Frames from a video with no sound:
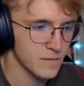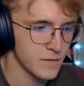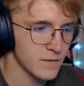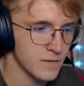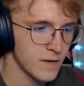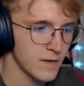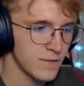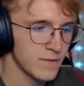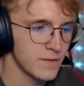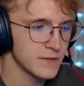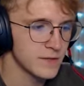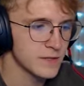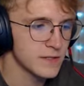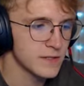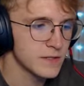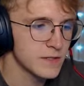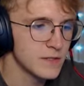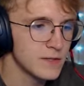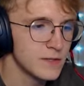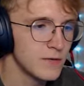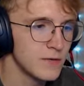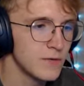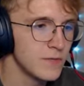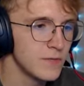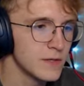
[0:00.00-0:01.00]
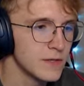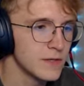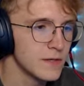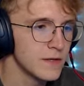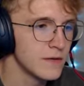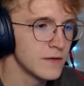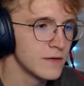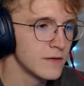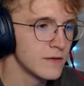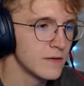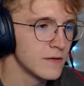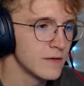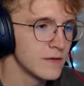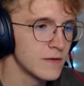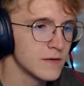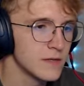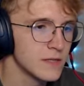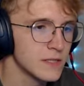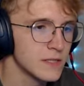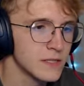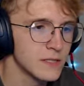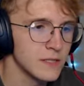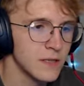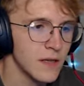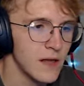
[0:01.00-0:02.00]
Right by stupid
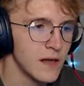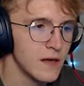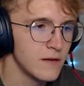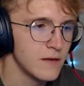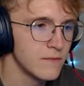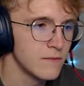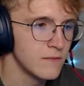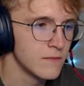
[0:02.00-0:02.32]
slime.